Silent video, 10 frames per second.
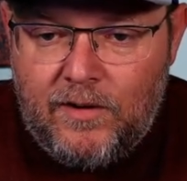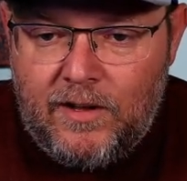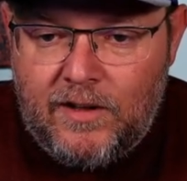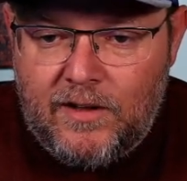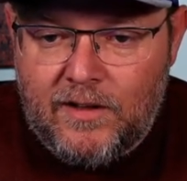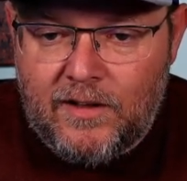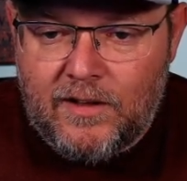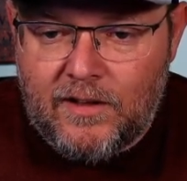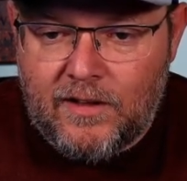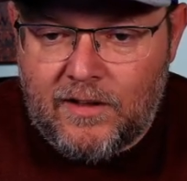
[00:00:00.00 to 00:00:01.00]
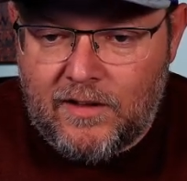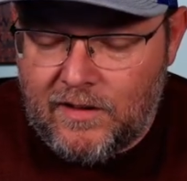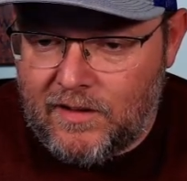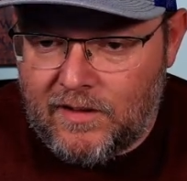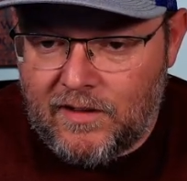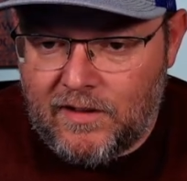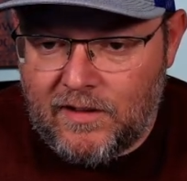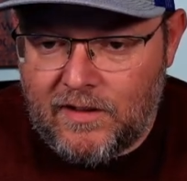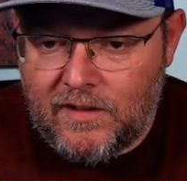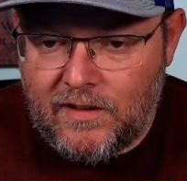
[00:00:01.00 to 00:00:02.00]

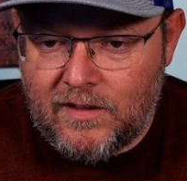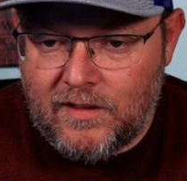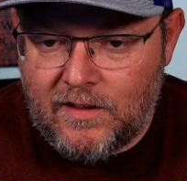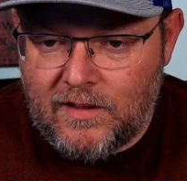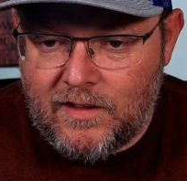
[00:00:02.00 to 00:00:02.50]
No one is speaking in this clip.